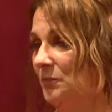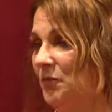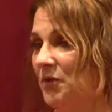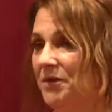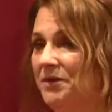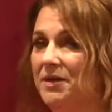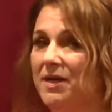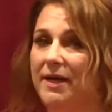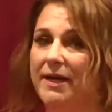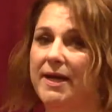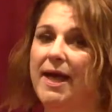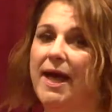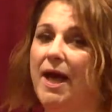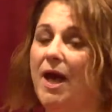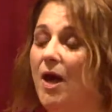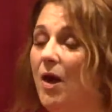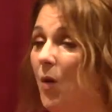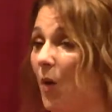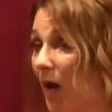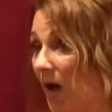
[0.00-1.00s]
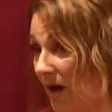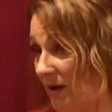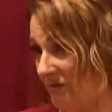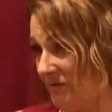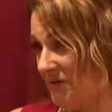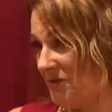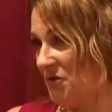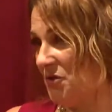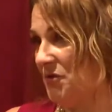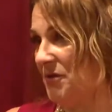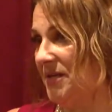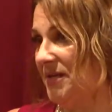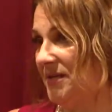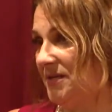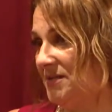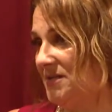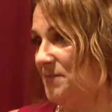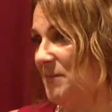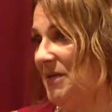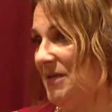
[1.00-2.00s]
with like how often your kid
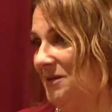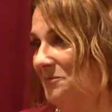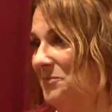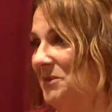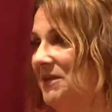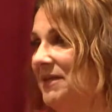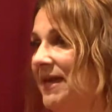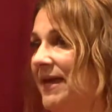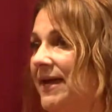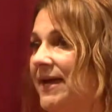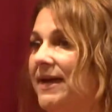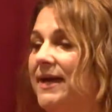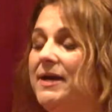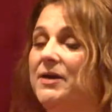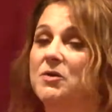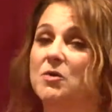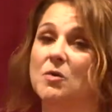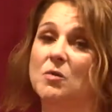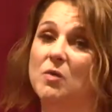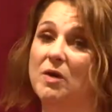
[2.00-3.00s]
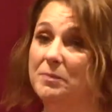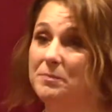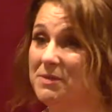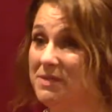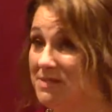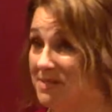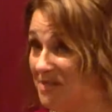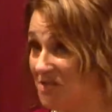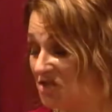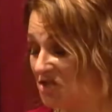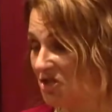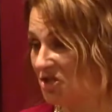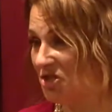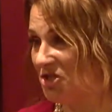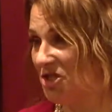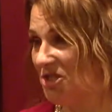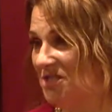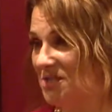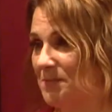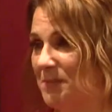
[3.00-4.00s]
is being played or what position
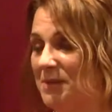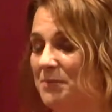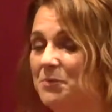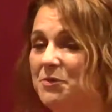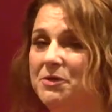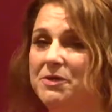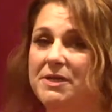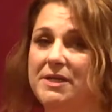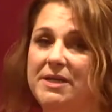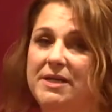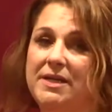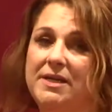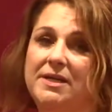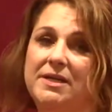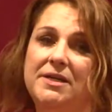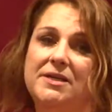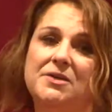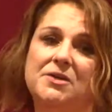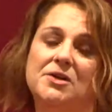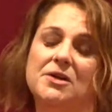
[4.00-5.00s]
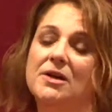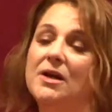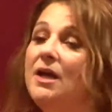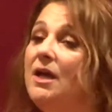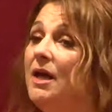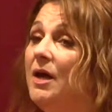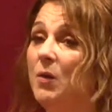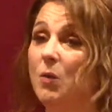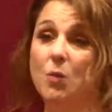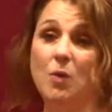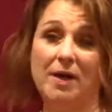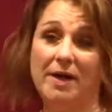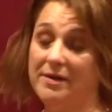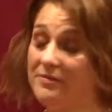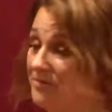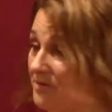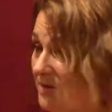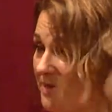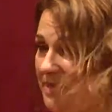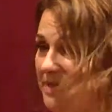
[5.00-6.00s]
she's been put in or
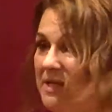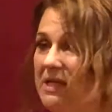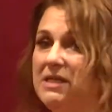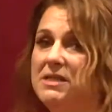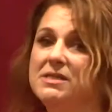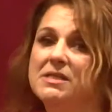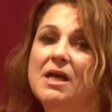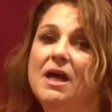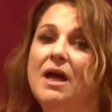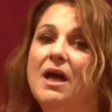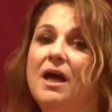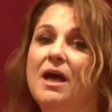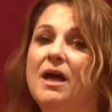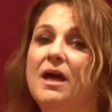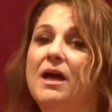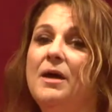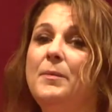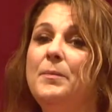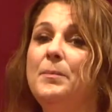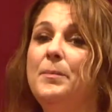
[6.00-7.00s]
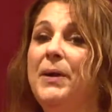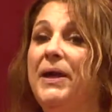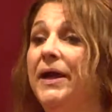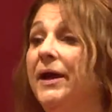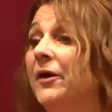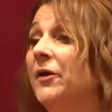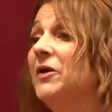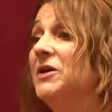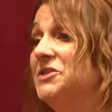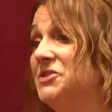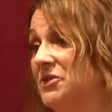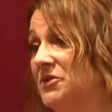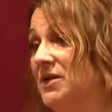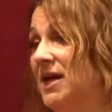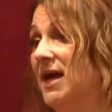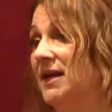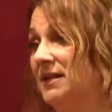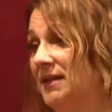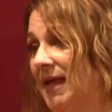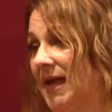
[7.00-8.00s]
whatever it is, parents are
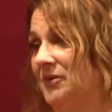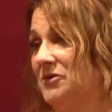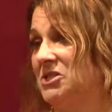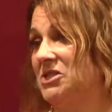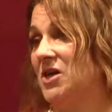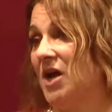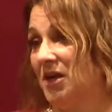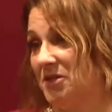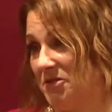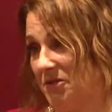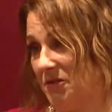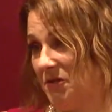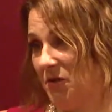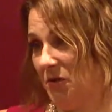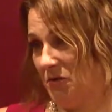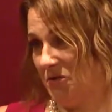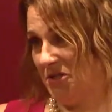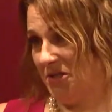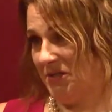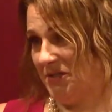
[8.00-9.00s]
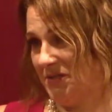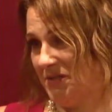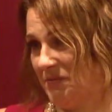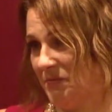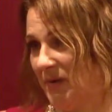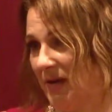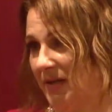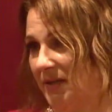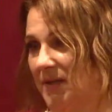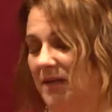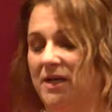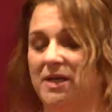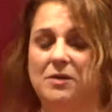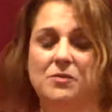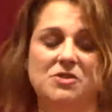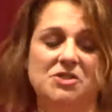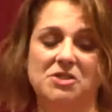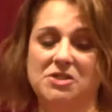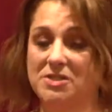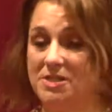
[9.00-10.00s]
not allowed to talk to the coaches, right? Like it
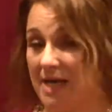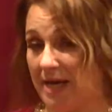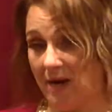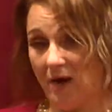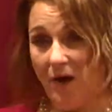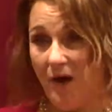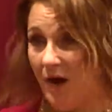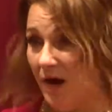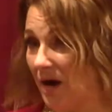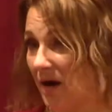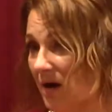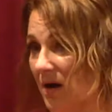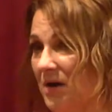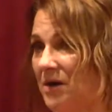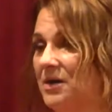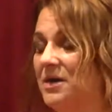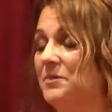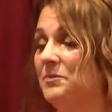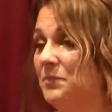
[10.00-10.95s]
was just a hard,